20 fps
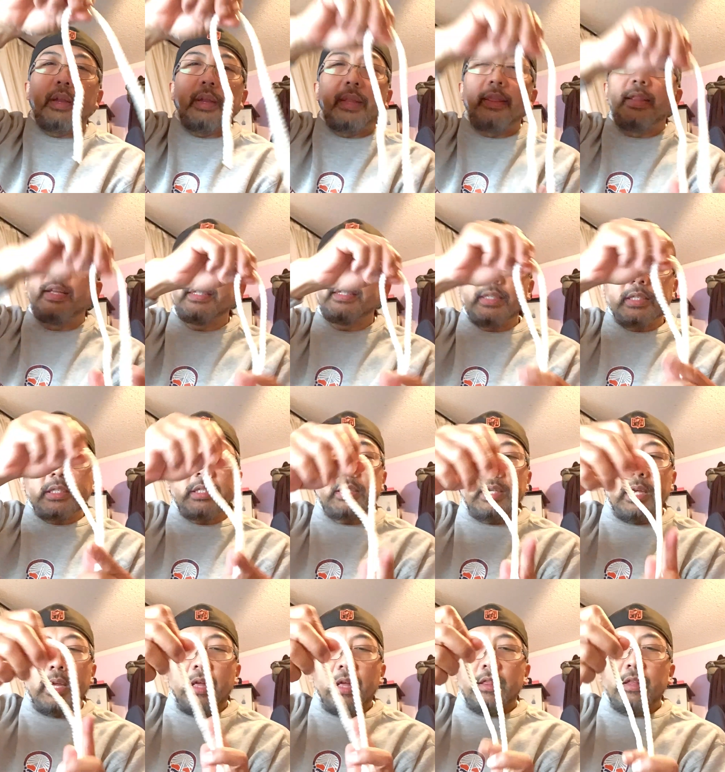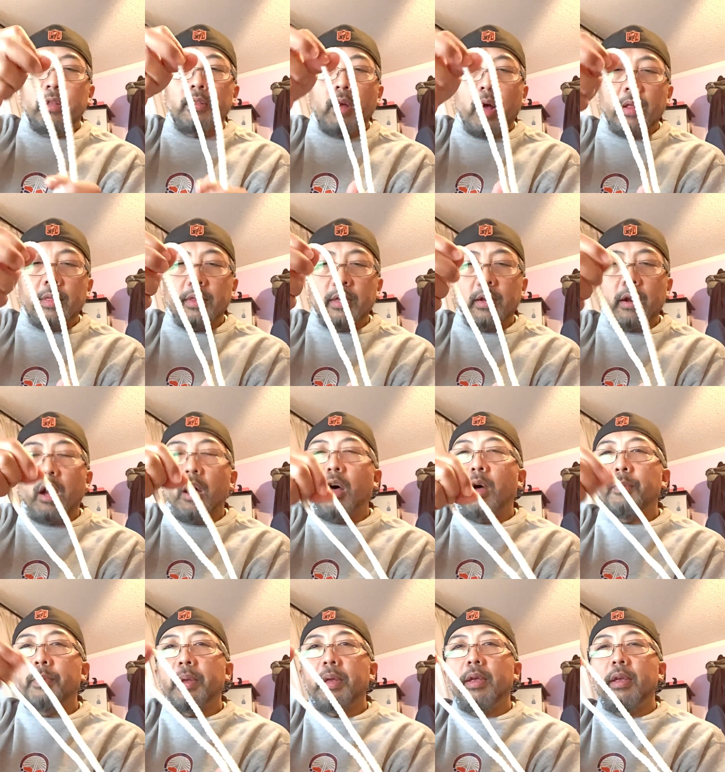and this is the knot that I'll
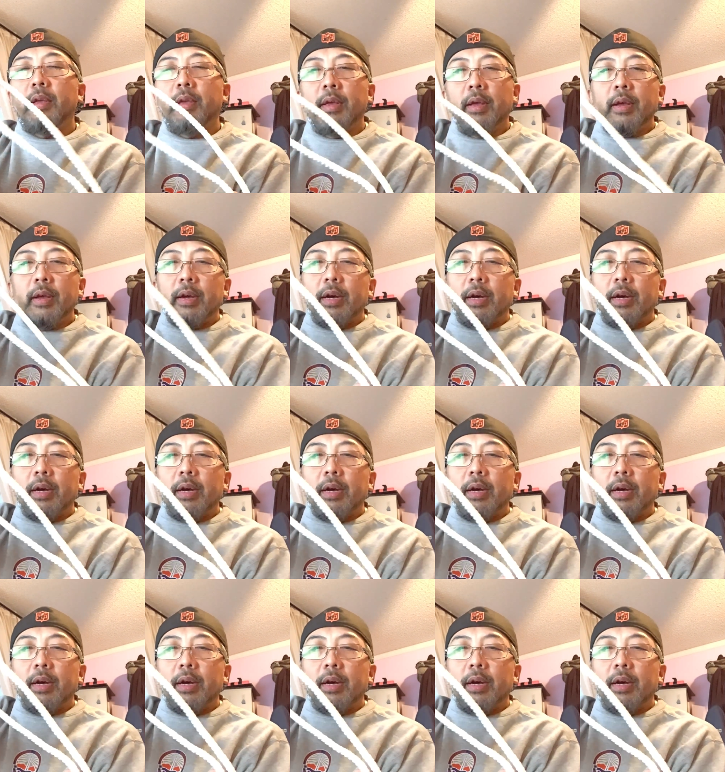be